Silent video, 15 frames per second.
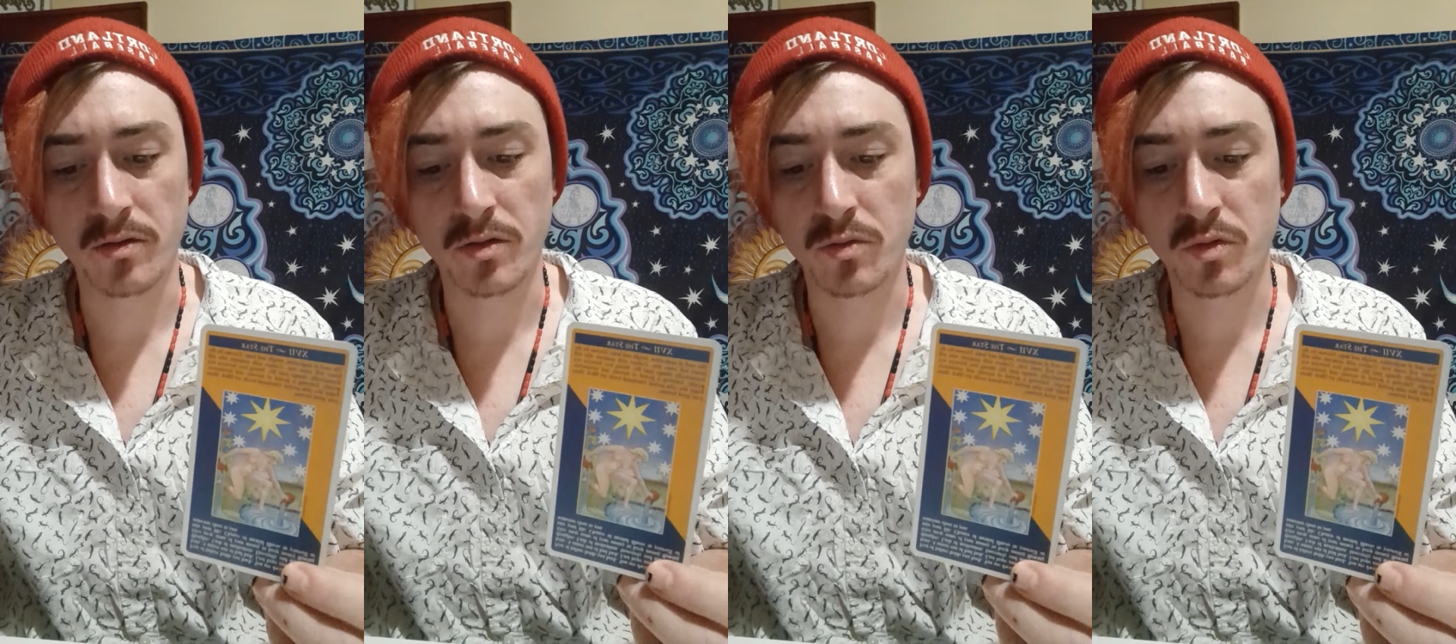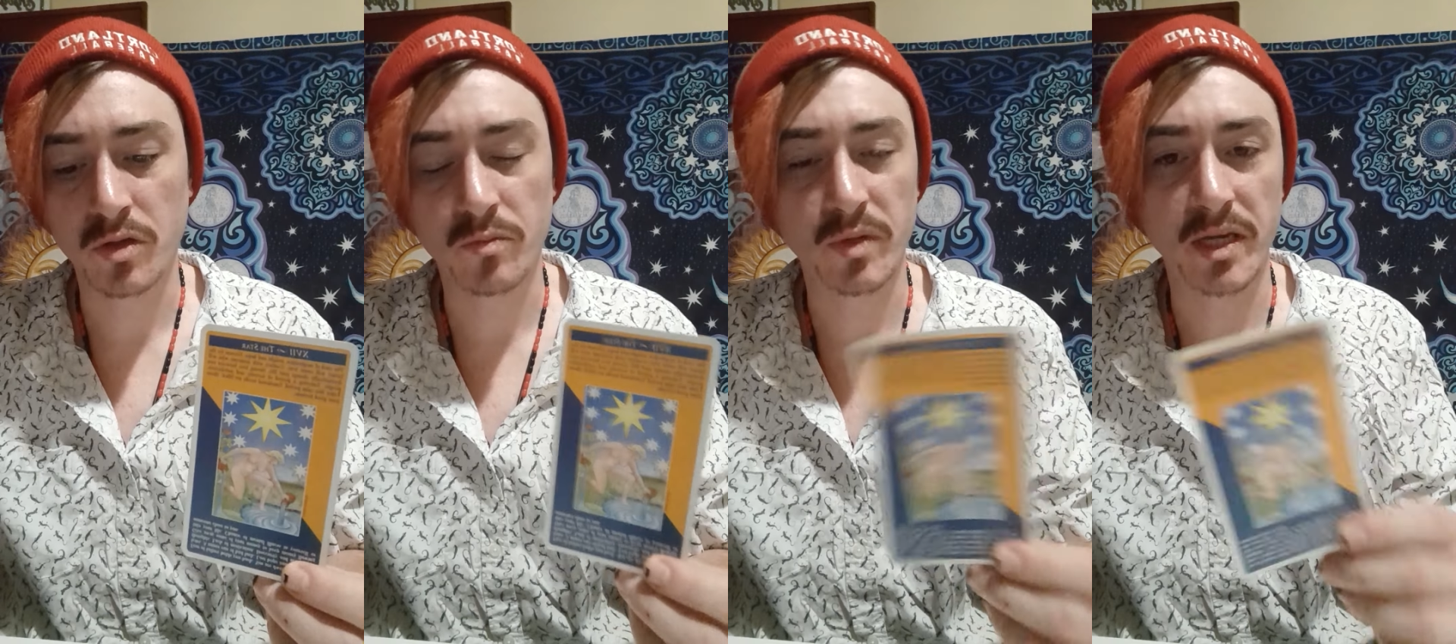
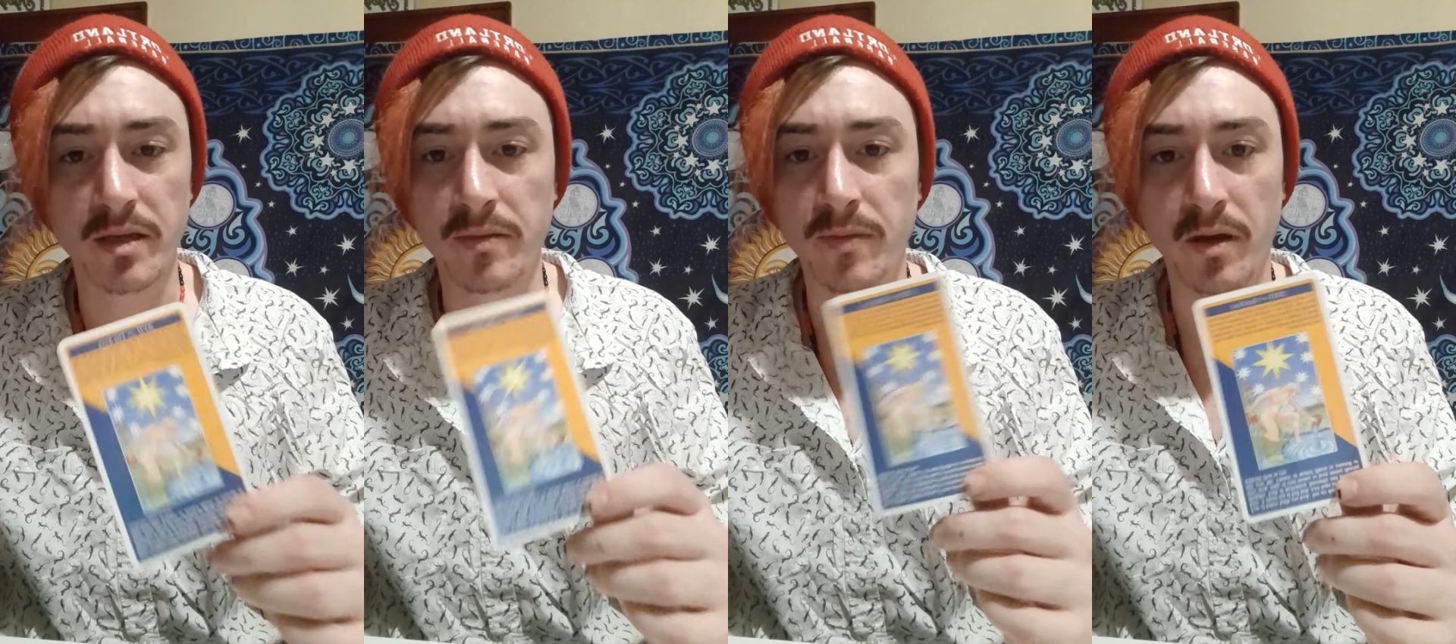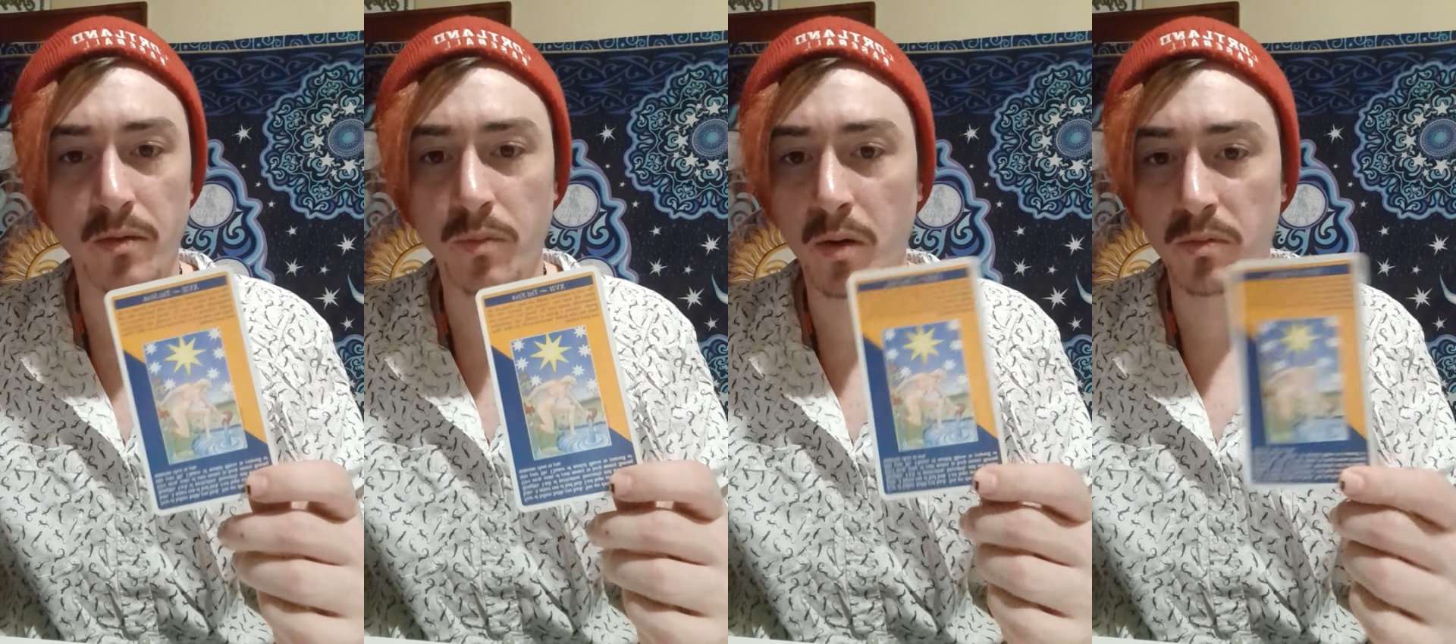you could be in
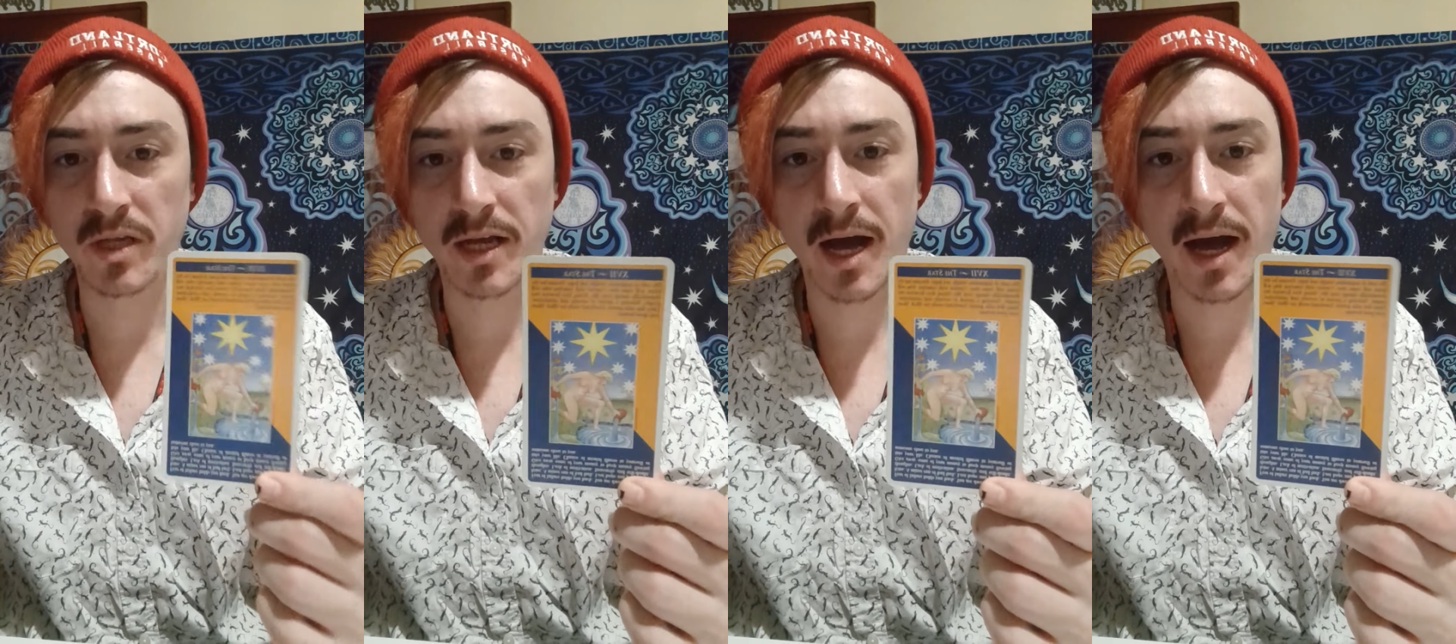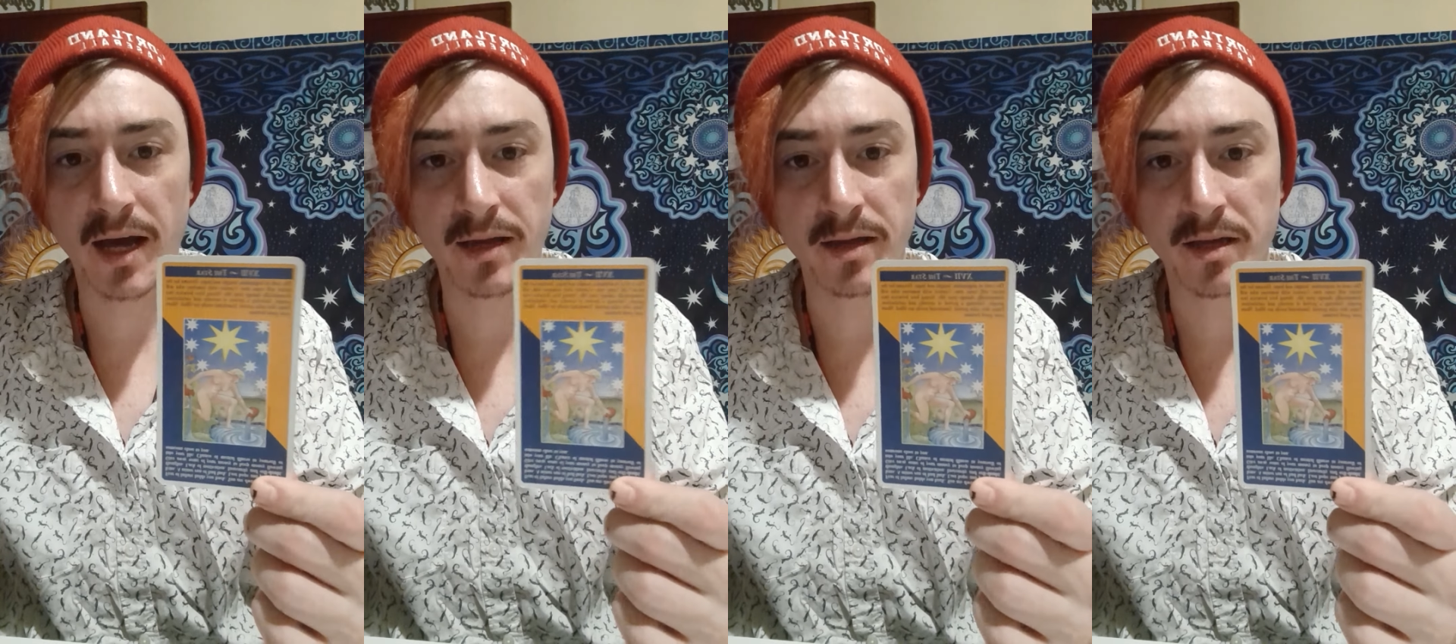the public
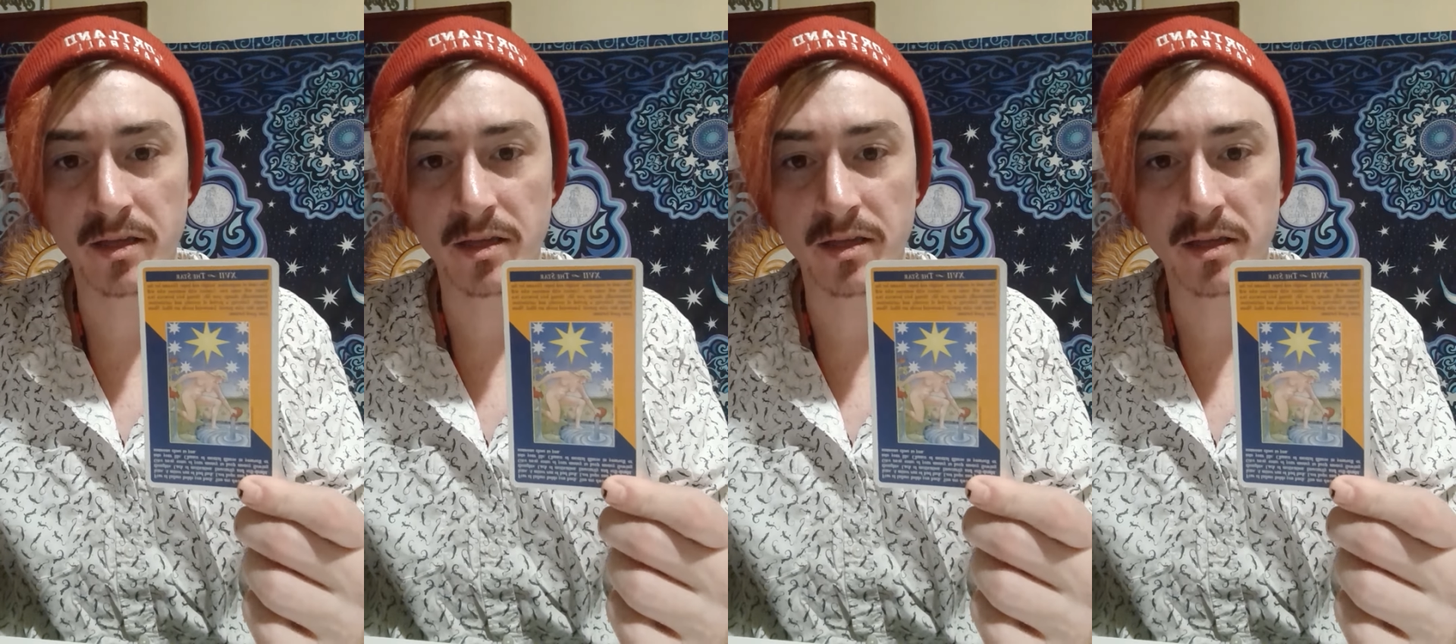eye